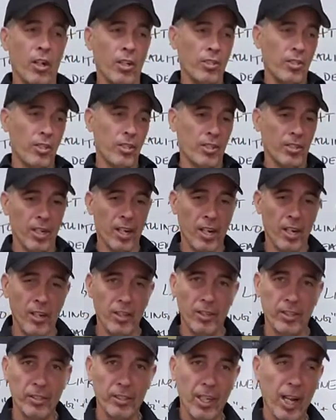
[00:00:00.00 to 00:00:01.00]
arts of
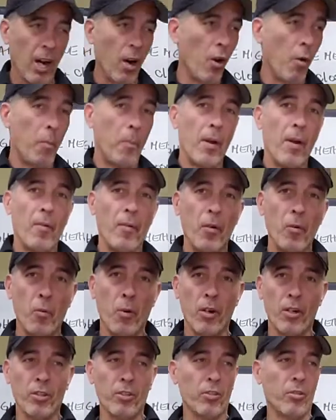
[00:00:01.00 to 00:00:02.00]
sales. I hope
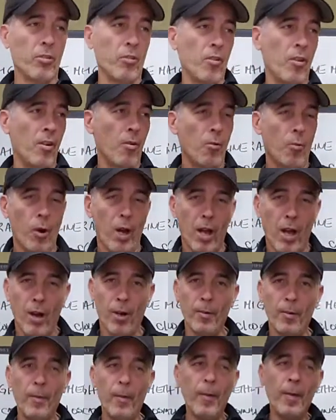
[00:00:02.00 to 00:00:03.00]
everyone's doing
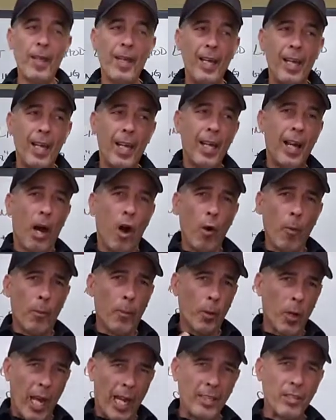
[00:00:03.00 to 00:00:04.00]
well. I hope
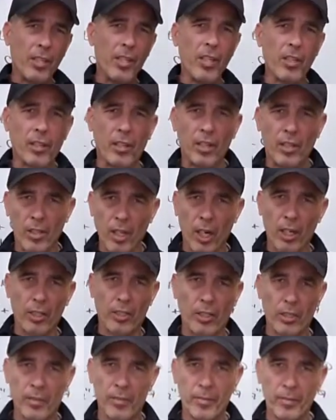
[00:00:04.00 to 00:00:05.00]
you like the
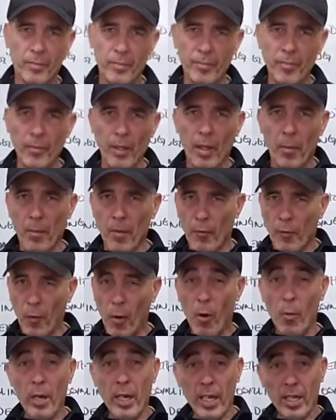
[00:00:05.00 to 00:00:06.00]
introduction.
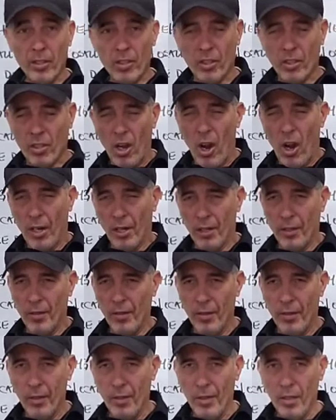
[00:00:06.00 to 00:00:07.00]
Before we get started,
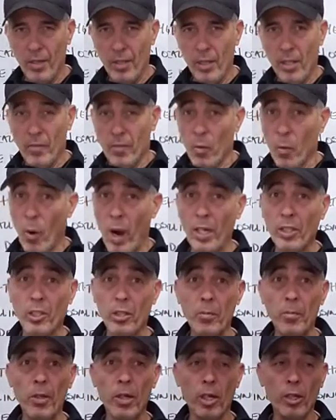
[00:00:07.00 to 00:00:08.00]
if you're
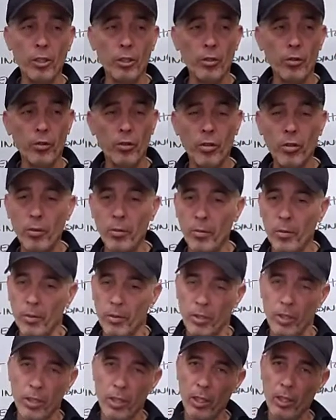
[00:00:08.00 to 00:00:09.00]
watching me on YouTube,
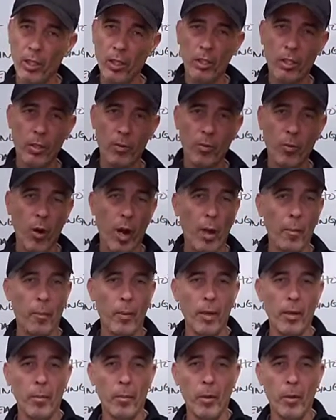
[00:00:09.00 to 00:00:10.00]
just hit the subscribe button